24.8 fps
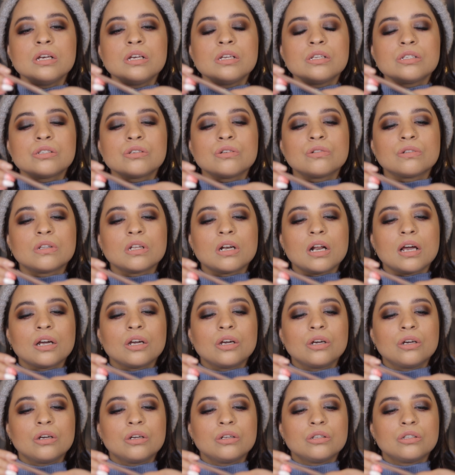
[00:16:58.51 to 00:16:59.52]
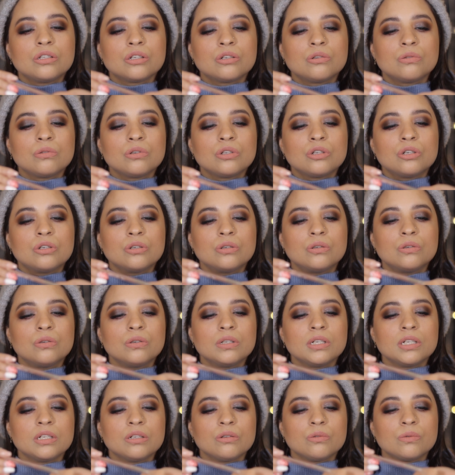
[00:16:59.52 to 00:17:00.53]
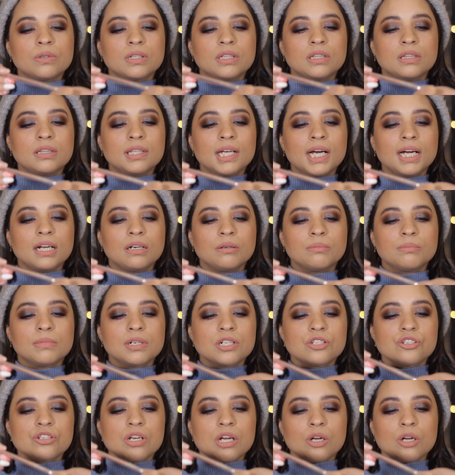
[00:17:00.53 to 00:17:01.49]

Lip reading: so that I don't go in with that much